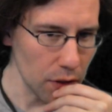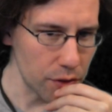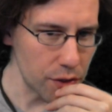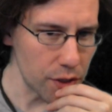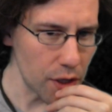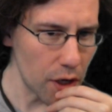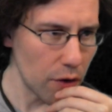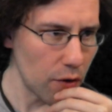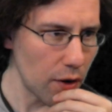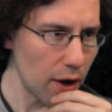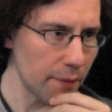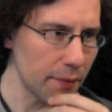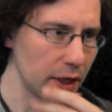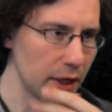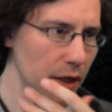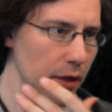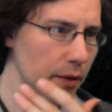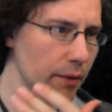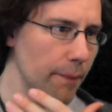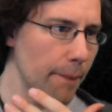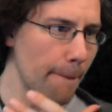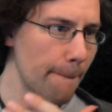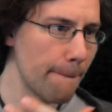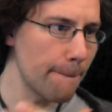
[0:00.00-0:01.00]
So, I
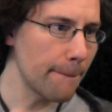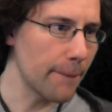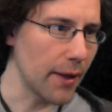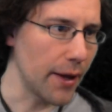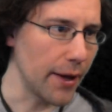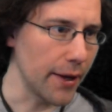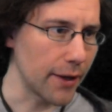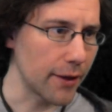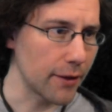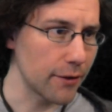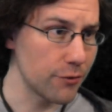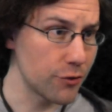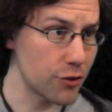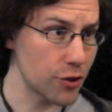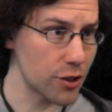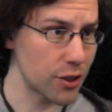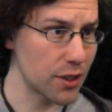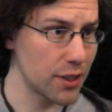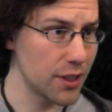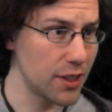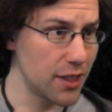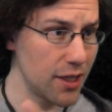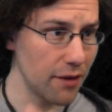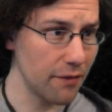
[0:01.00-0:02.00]
mean, like
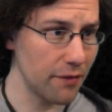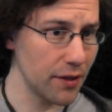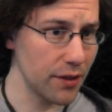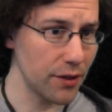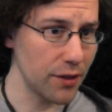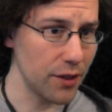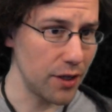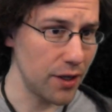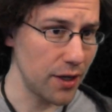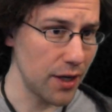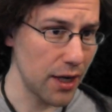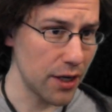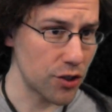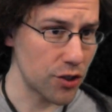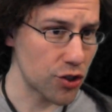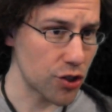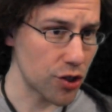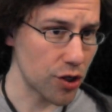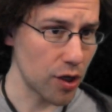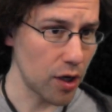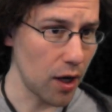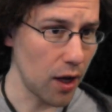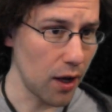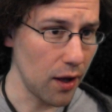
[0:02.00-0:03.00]
just given the
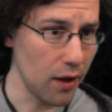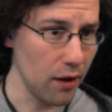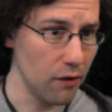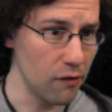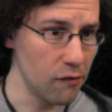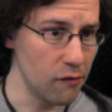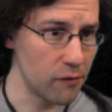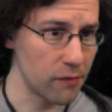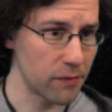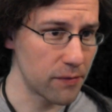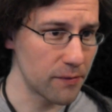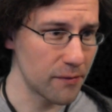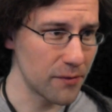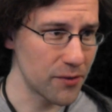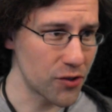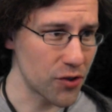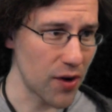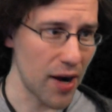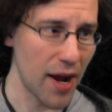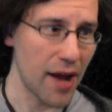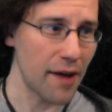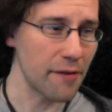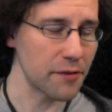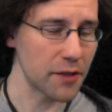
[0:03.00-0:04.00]
nature of
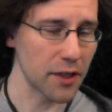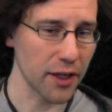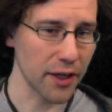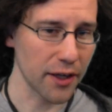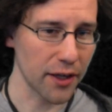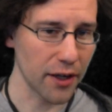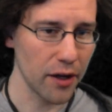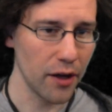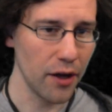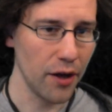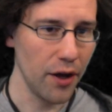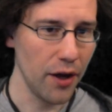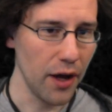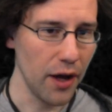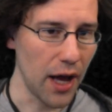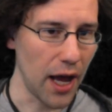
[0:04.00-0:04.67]
drafting,